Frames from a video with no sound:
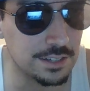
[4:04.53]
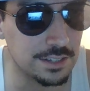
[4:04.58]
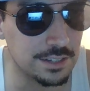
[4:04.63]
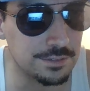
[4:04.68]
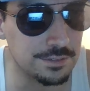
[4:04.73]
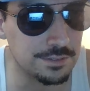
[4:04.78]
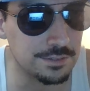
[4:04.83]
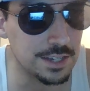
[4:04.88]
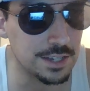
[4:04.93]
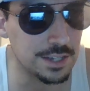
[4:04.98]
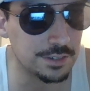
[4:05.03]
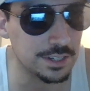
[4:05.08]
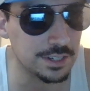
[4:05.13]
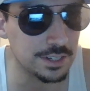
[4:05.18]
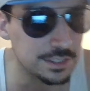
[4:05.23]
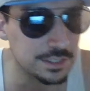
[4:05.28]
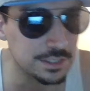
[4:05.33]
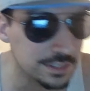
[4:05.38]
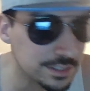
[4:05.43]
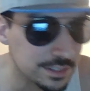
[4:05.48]

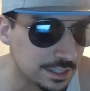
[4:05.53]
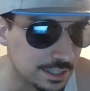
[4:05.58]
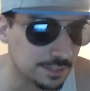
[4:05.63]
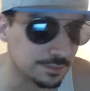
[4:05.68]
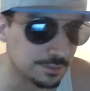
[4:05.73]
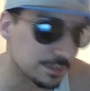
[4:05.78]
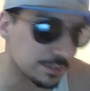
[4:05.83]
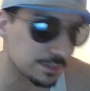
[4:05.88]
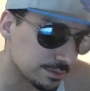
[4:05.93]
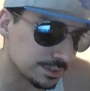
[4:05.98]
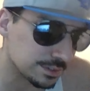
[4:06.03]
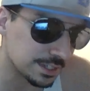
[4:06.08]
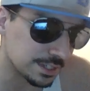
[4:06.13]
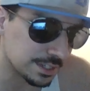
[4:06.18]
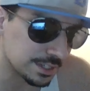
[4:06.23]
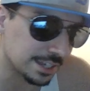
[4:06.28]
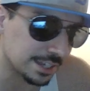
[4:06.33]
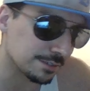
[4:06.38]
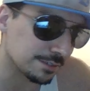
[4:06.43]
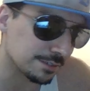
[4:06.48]
favorite of
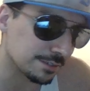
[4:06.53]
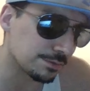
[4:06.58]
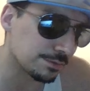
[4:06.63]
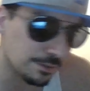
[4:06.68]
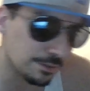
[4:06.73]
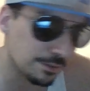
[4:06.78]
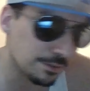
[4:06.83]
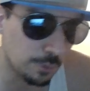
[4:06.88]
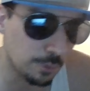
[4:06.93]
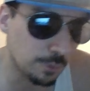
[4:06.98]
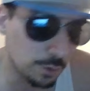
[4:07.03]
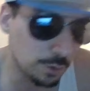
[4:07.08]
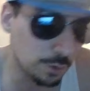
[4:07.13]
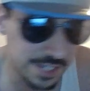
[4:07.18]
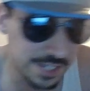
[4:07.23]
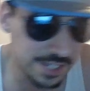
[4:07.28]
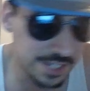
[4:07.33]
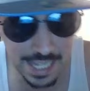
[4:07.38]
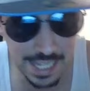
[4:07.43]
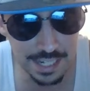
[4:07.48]
negative
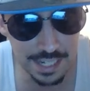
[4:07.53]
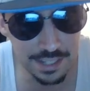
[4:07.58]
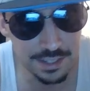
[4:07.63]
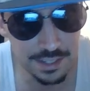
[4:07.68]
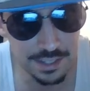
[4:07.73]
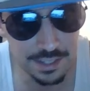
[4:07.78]
410.